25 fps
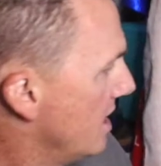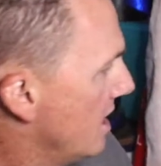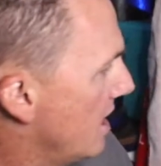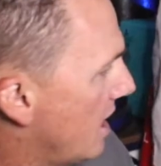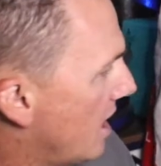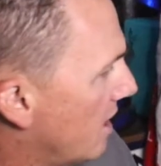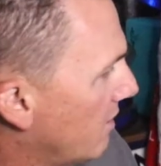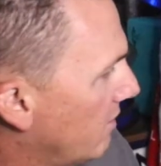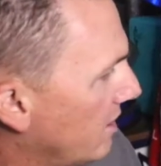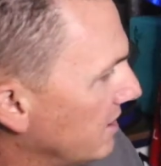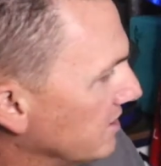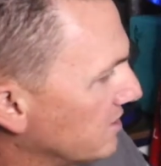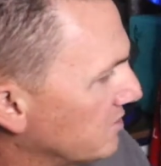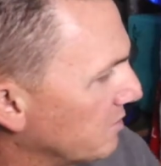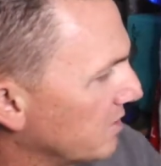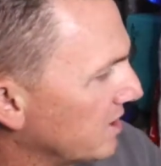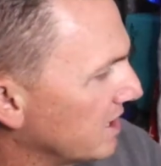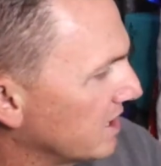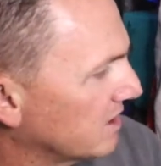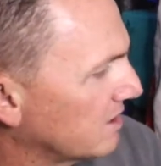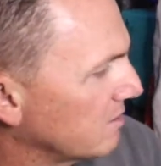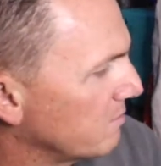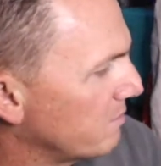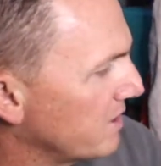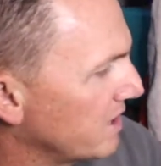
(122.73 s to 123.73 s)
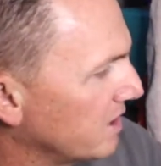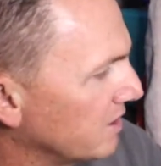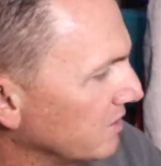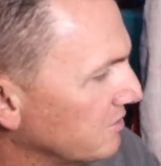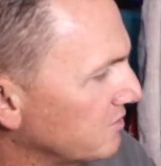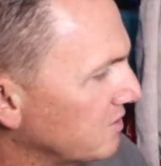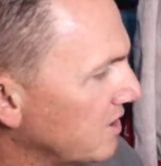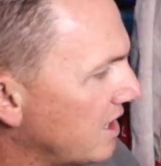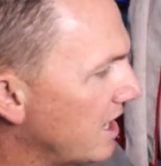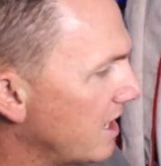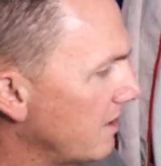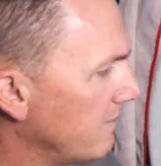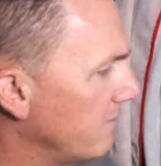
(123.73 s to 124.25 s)
Alright, so we got the belt
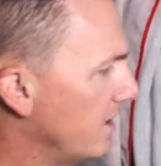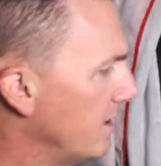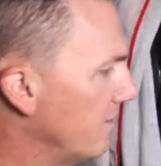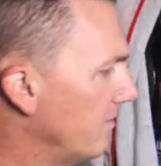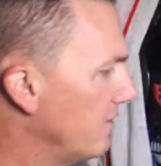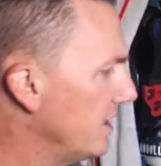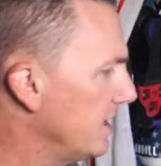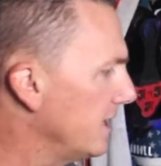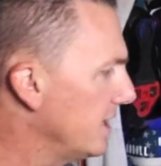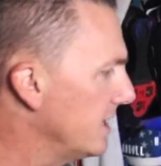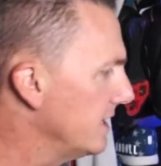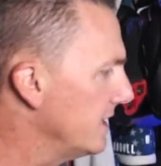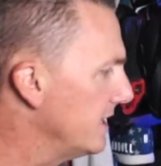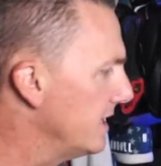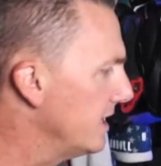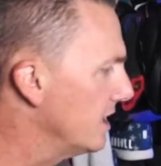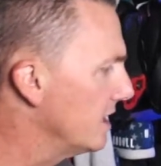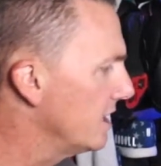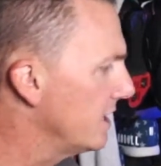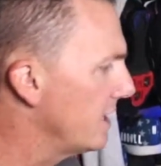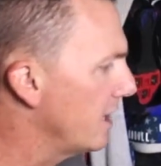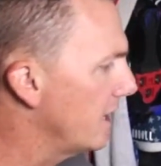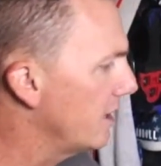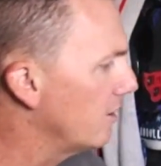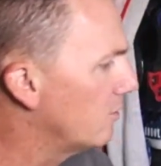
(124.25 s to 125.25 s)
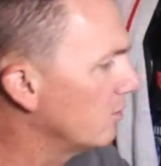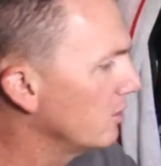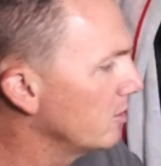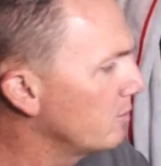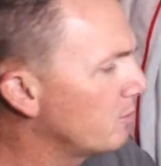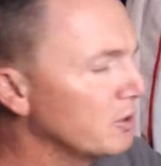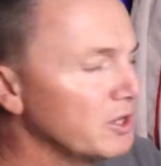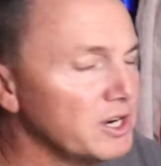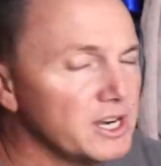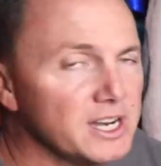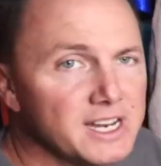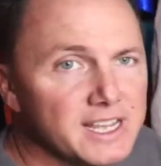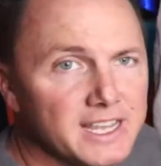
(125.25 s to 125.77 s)
drive and everything in here. Now I don't want to
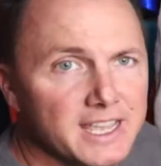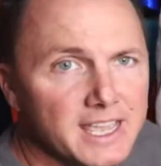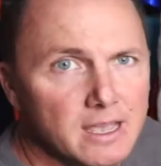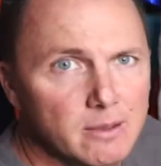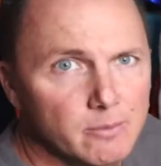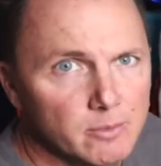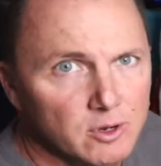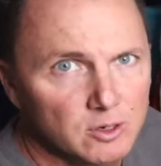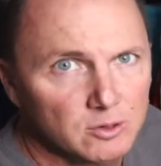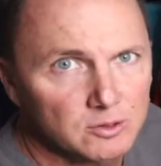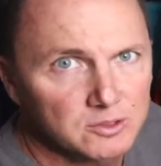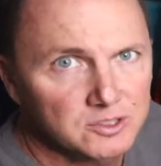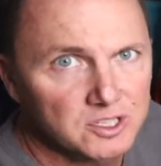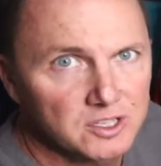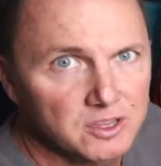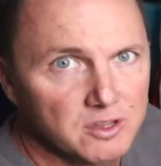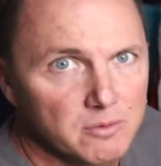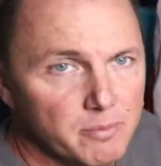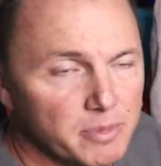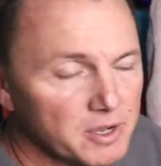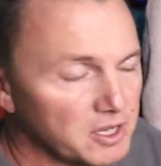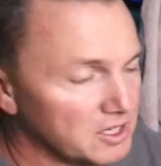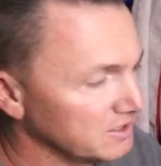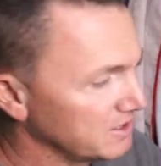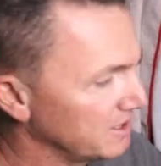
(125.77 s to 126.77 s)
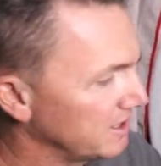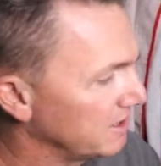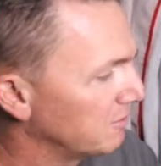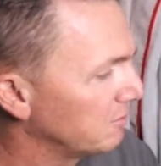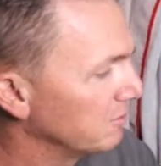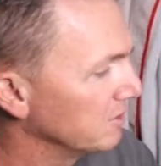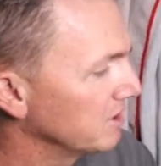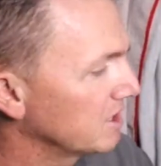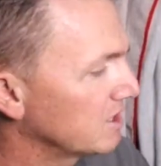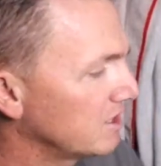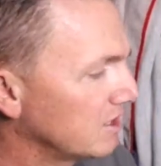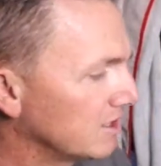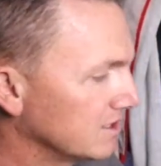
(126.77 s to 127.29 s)
put any chemicals on the belt. I don't
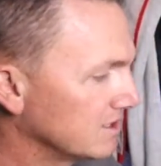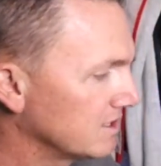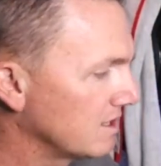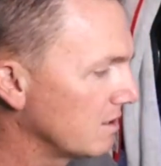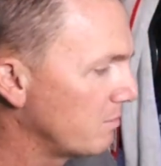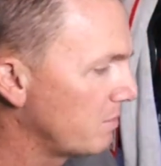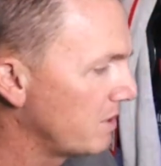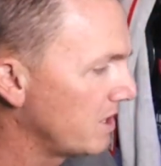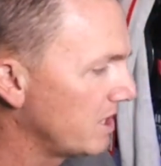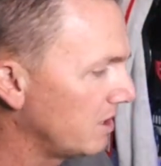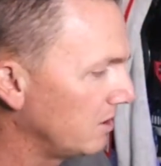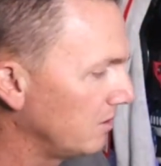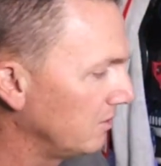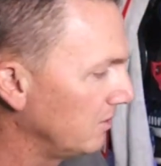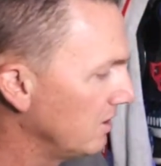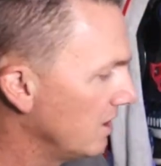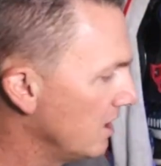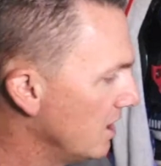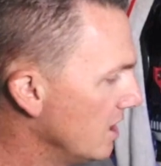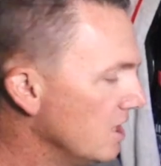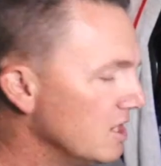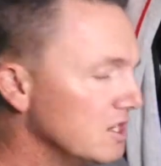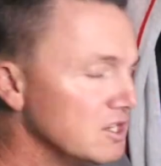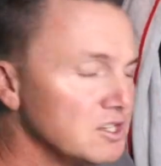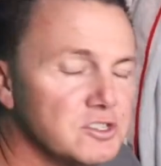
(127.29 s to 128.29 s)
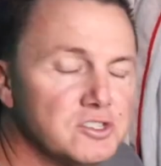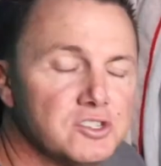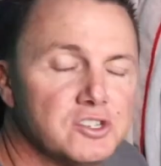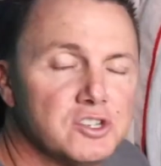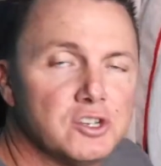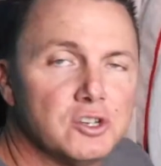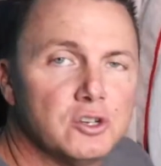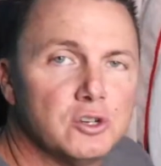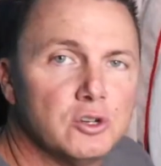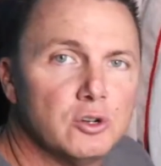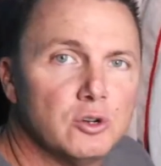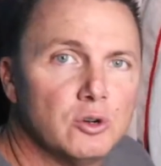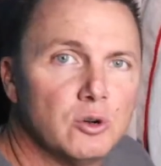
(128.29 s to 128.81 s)
want to cause the belt
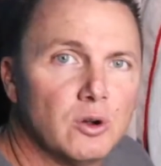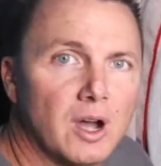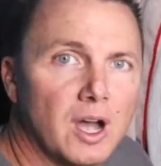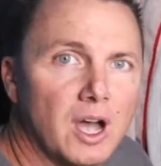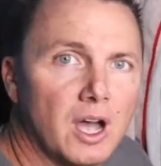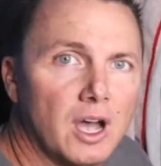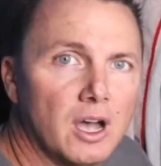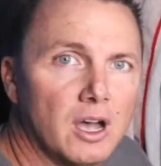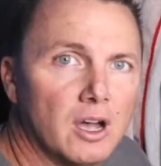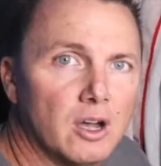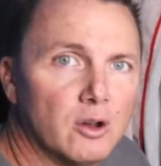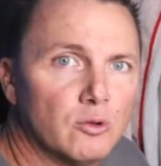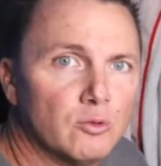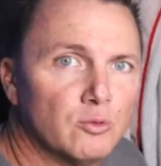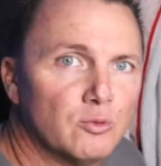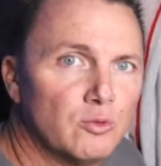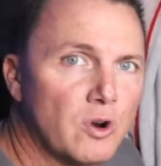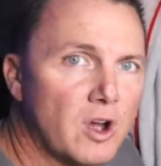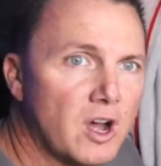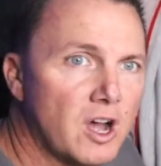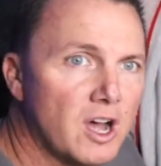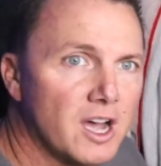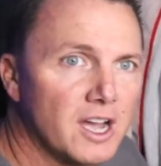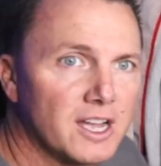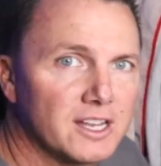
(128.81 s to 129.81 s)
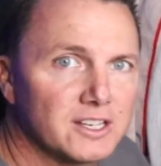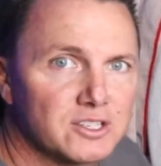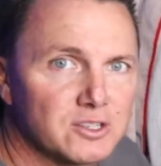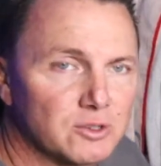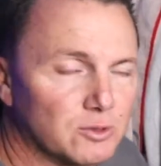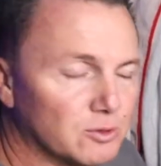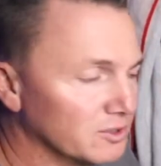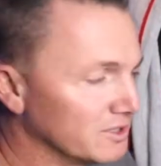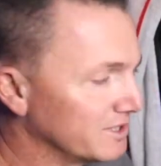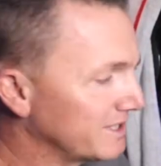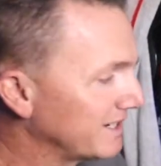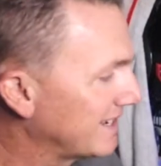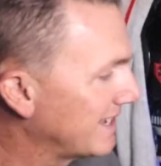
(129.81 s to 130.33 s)
to rot
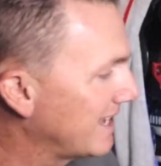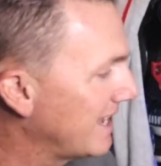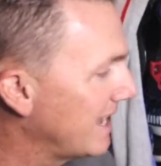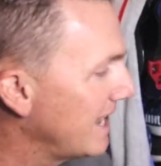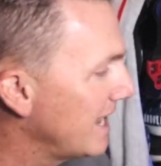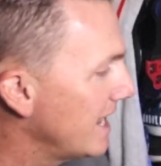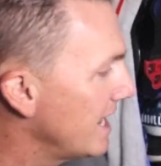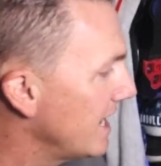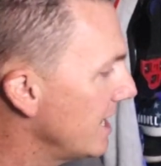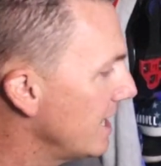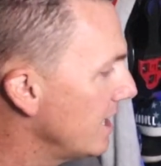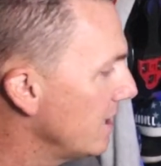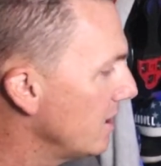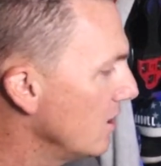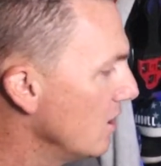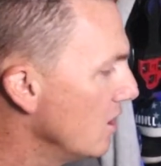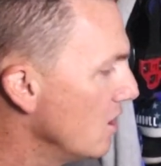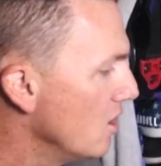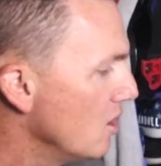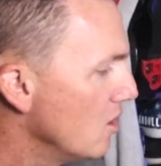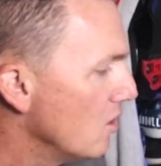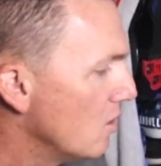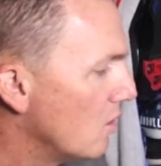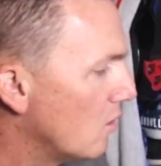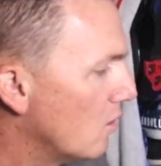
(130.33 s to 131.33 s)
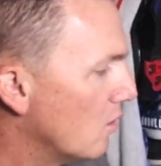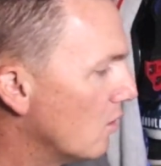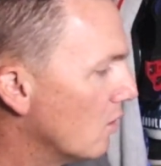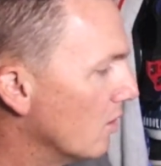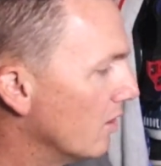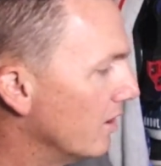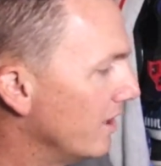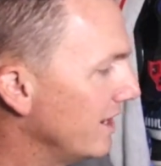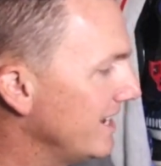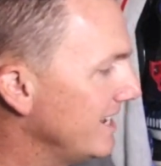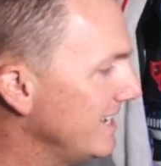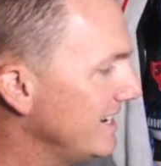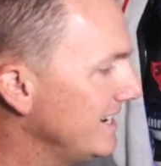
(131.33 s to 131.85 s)
or decay,
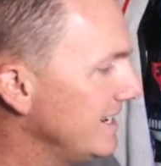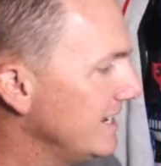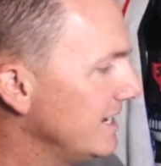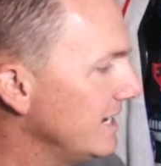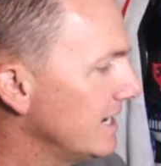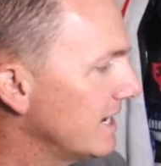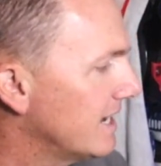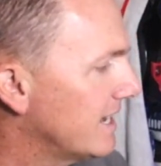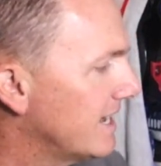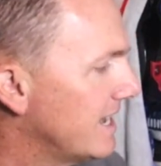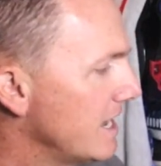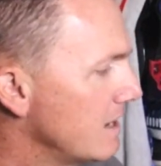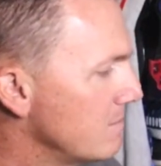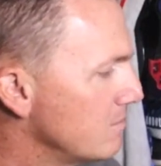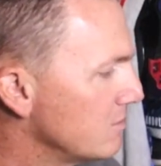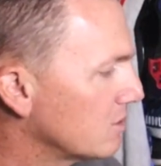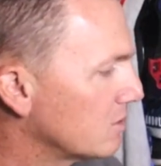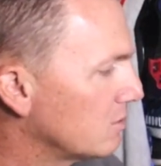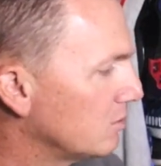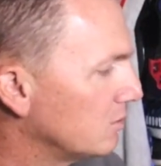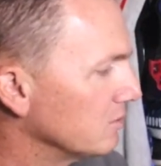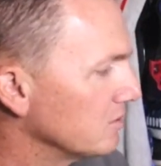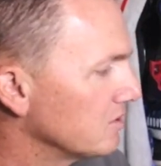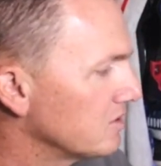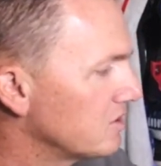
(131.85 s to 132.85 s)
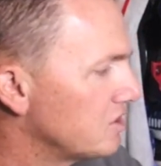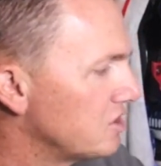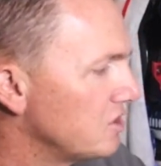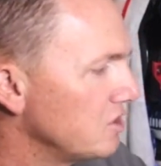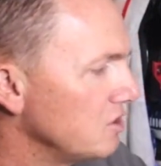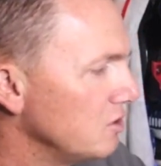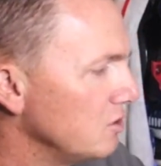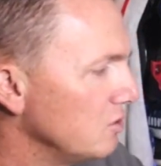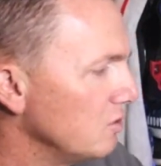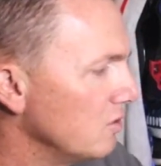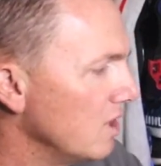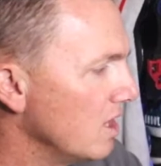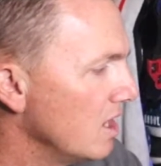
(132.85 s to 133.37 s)
or any chemicals
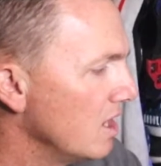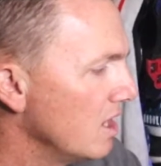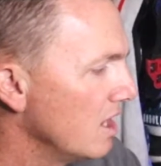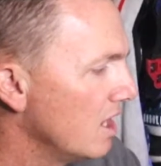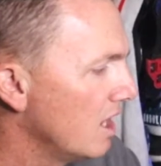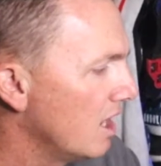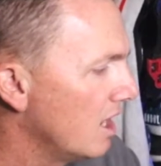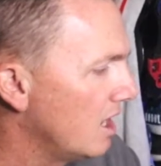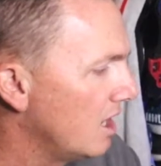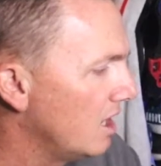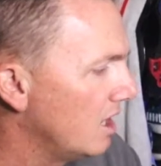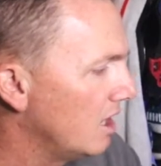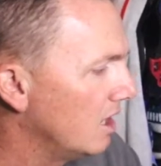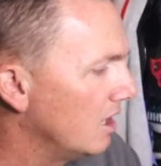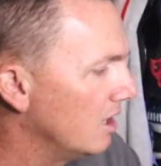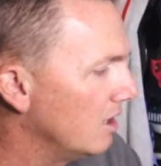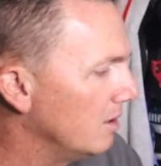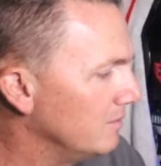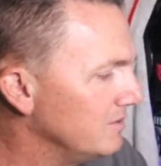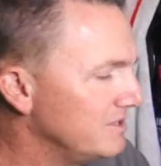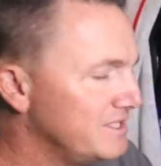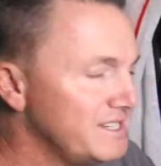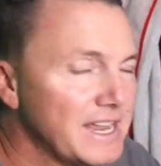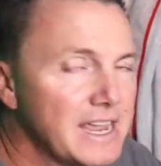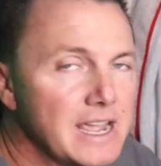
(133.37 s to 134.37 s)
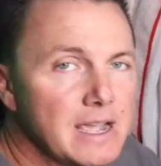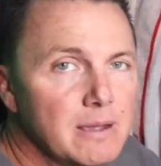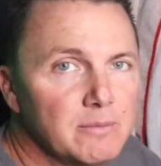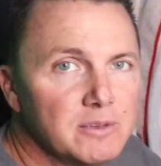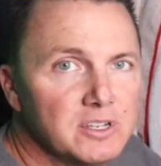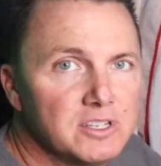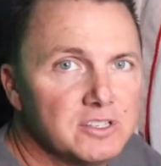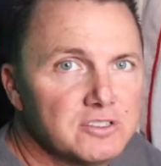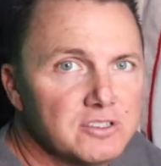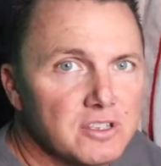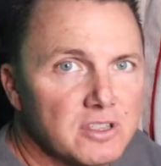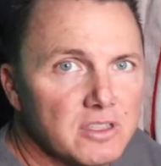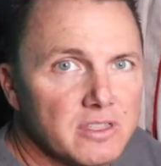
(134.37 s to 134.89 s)
to
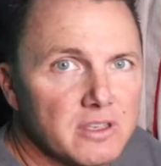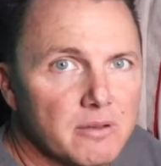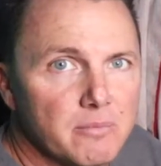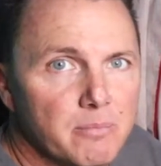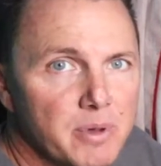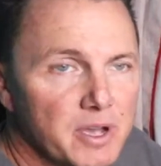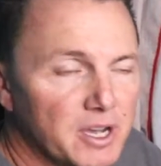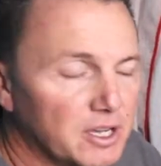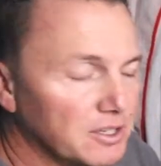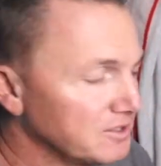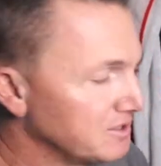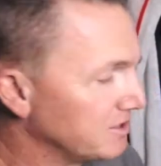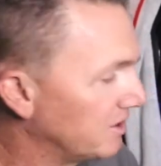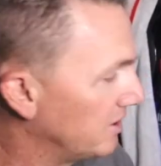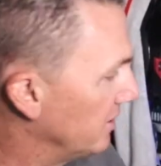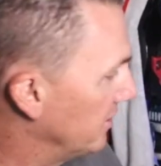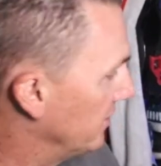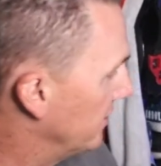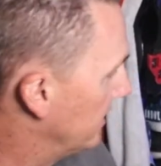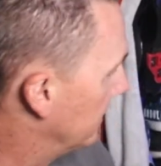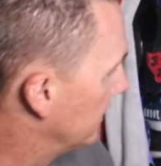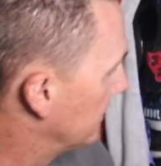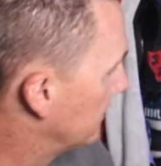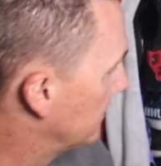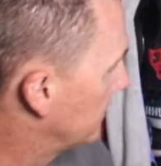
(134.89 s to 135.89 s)
damage the belt on this.